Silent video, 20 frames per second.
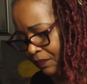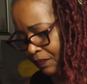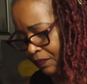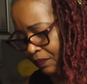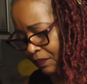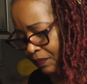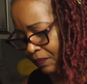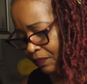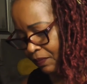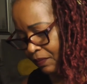
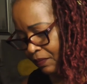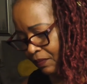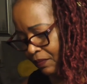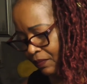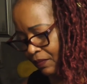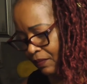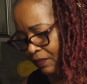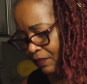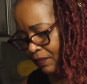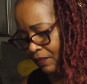
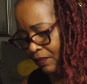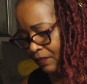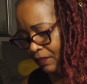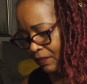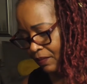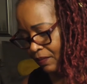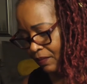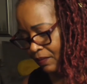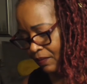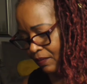
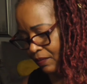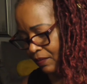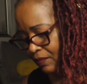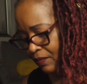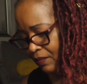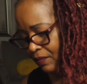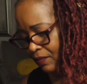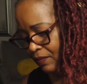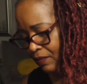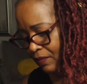
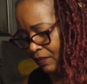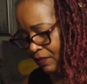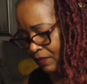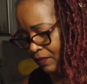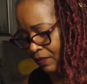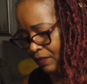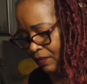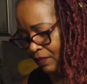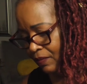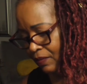
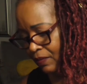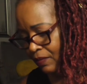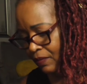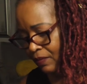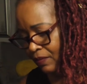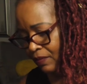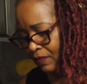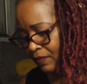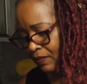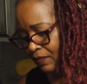
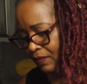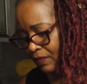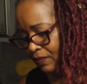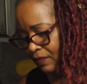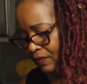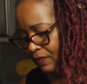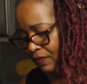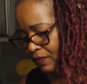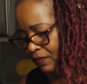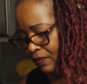
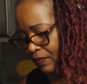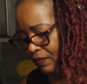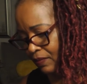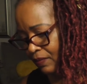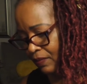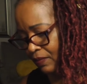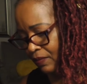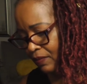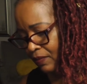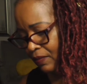
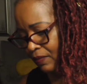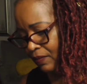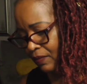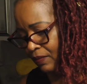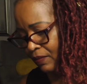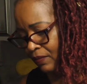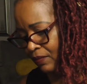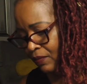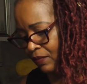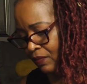
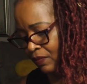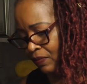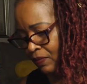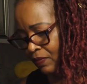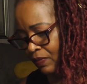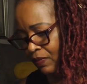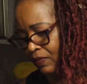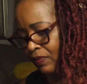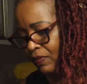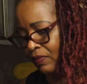
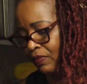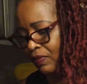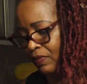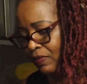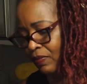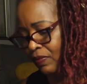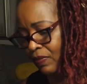No one is speaking in this clip.